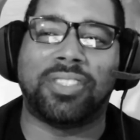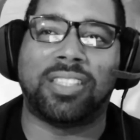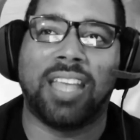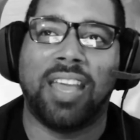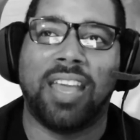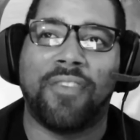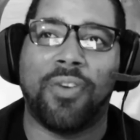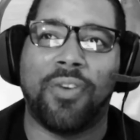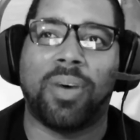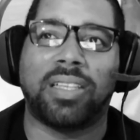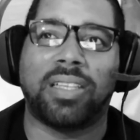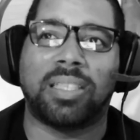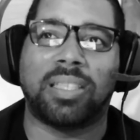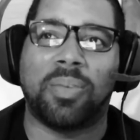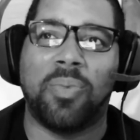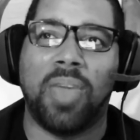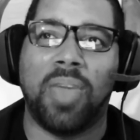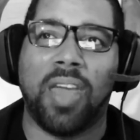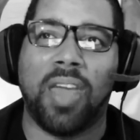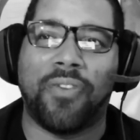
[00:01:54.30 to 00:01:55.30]
it
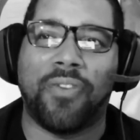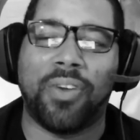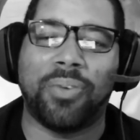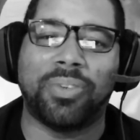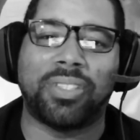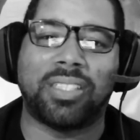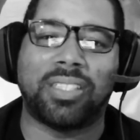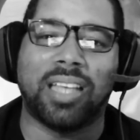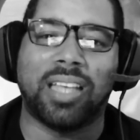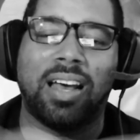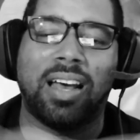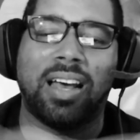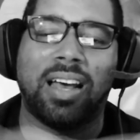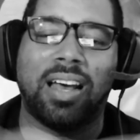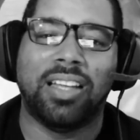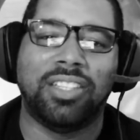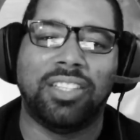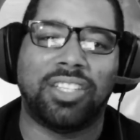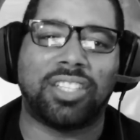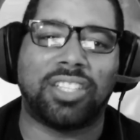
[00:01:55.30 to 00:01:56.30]
wasn't me, if it was
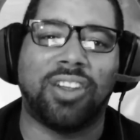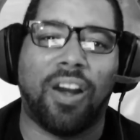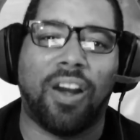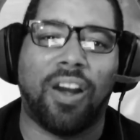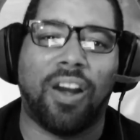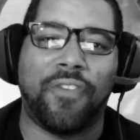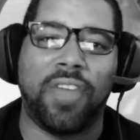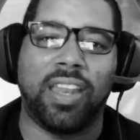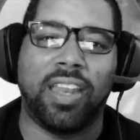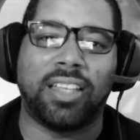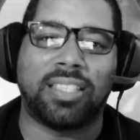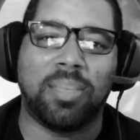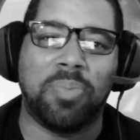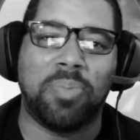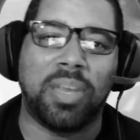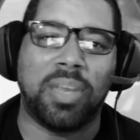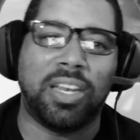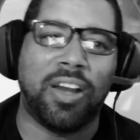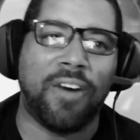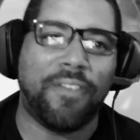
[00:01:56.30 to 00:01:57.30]
just Dark Phoenix, it'd
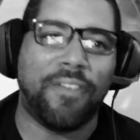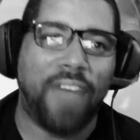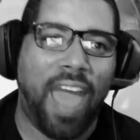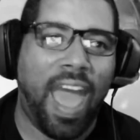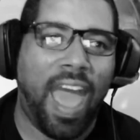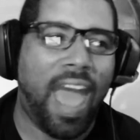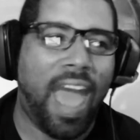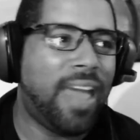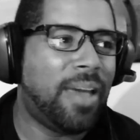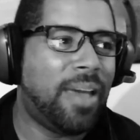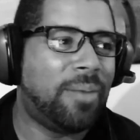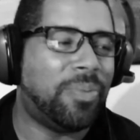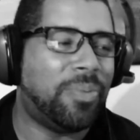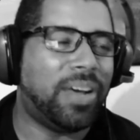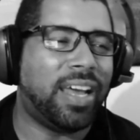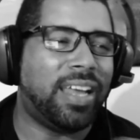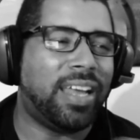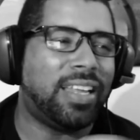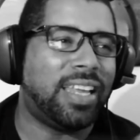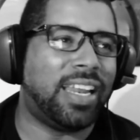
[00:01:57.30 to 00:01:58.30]
be no fat.
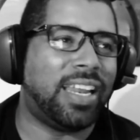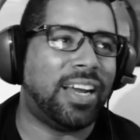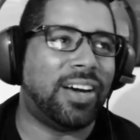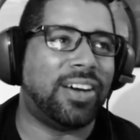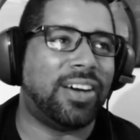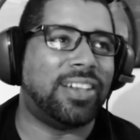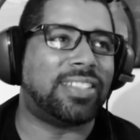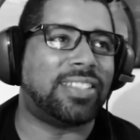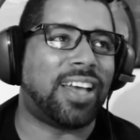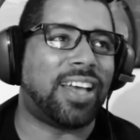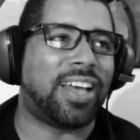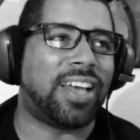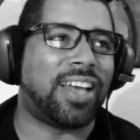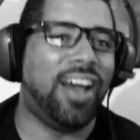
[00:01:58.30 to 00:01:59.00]
But I'm